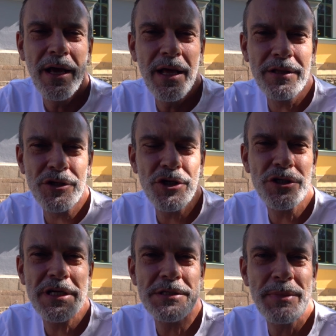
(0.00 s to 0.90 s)
and the
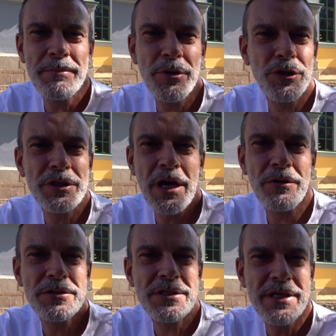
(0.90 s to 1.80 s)
church has been burnt
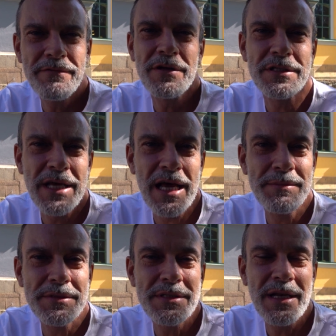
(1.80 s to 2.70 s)
down several
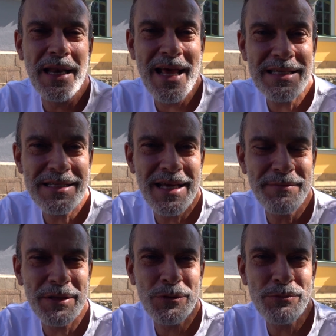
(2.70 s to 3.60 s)
times. Last
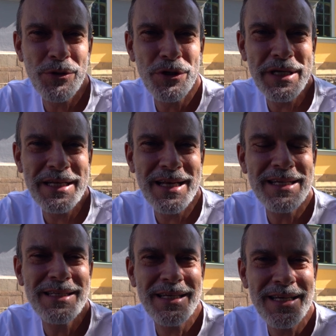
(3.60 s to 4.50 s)
time it was burned in
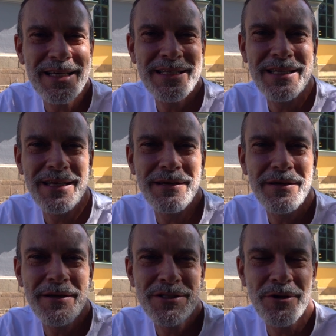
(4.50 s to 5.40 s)
1990,
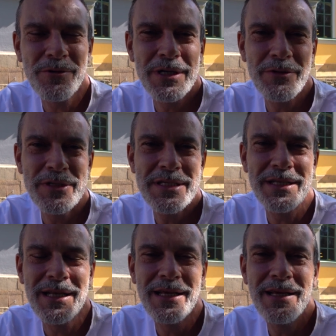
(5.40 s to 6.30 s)
so quite
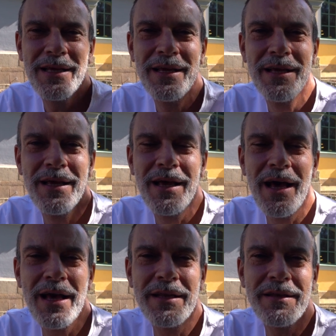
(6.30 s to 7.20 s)
recently,
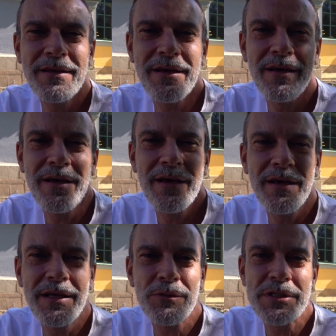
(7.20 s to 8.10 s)
and
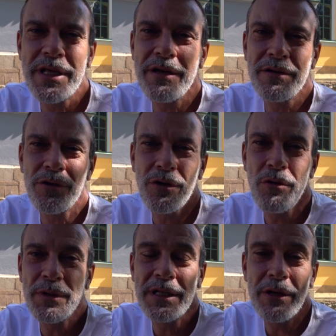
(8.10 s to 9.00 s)
it was then
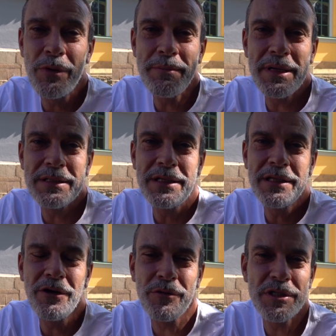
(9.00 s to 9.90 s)
completely rebuilt in
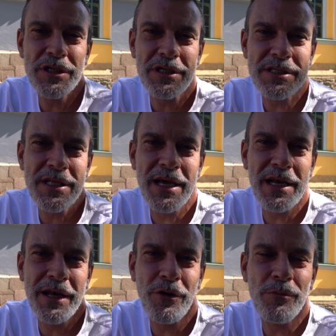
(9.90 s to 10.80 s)
the original
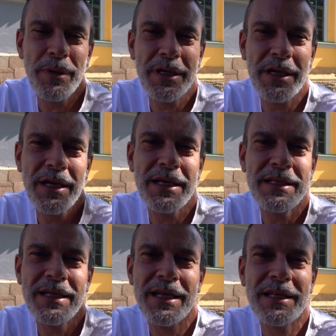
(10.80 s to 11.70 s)
style and opened in
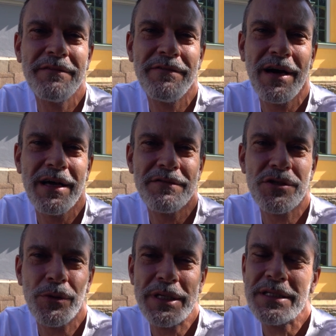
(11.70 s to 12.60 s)
1995.
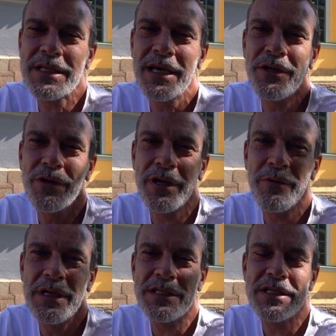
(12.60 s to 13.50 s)
So inside you can
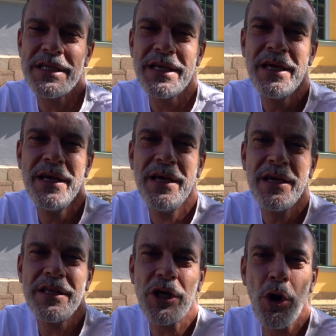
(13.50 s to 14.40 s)
really see
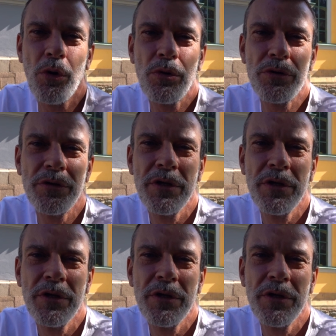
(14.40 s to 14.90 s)
the old